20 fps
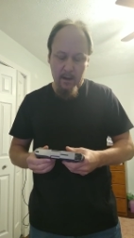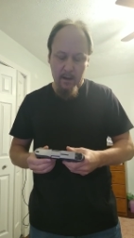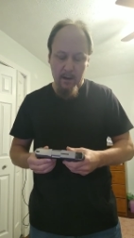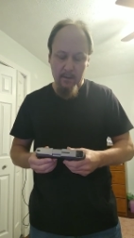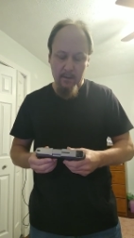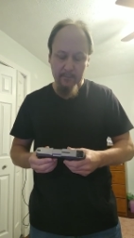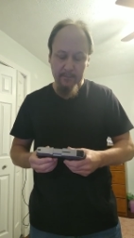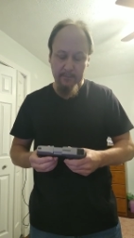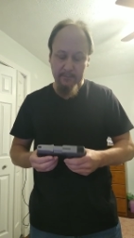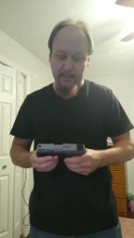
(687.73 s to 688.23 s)

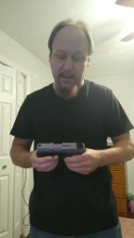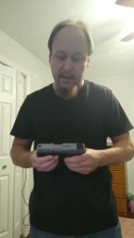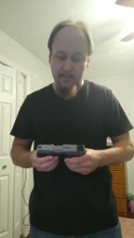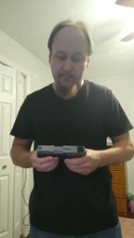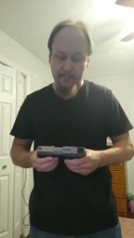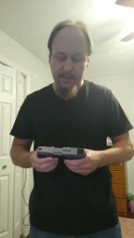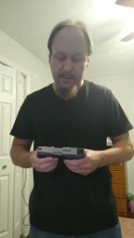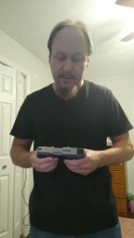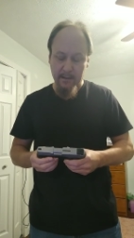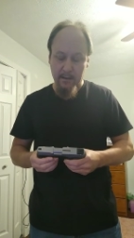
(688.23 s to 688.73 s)
on the
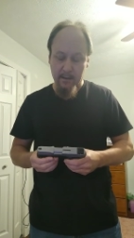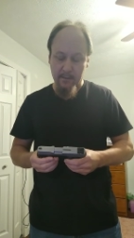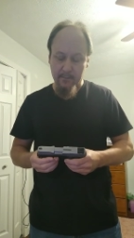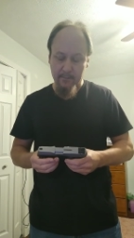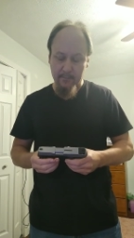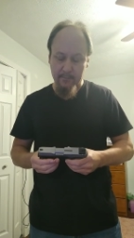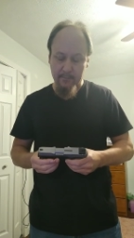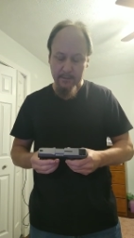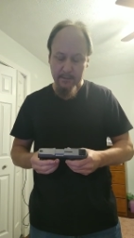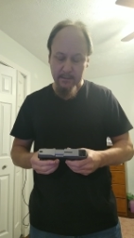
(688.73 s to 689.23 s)
topic
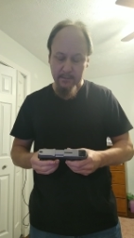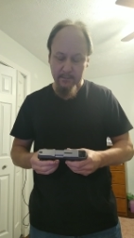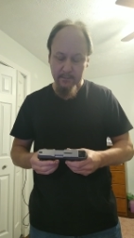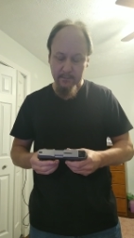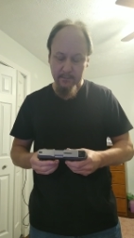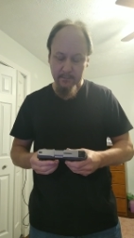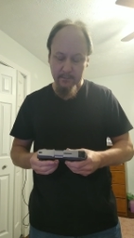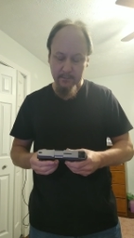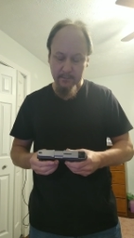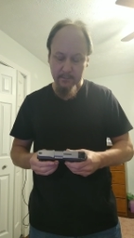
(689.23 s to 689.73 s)
other
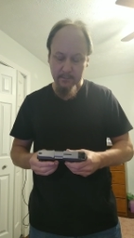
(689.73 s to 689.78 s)
than,